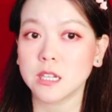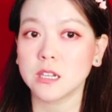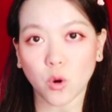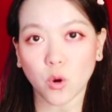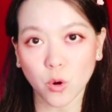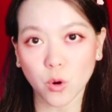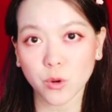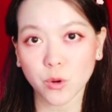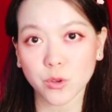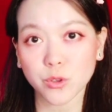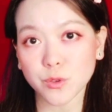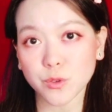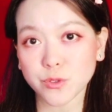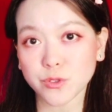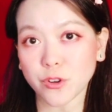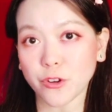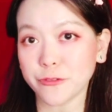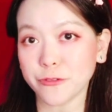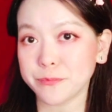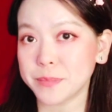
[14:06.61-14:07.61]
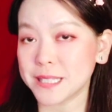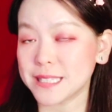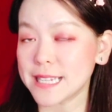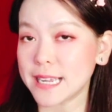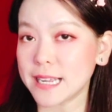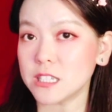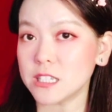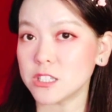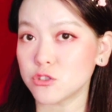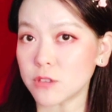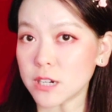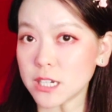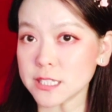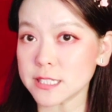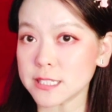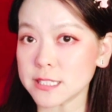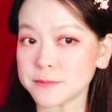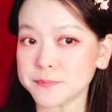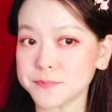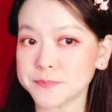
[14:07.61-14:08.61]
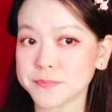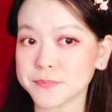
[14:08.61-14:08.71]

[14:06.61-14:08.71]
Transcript: or use of particular drugs,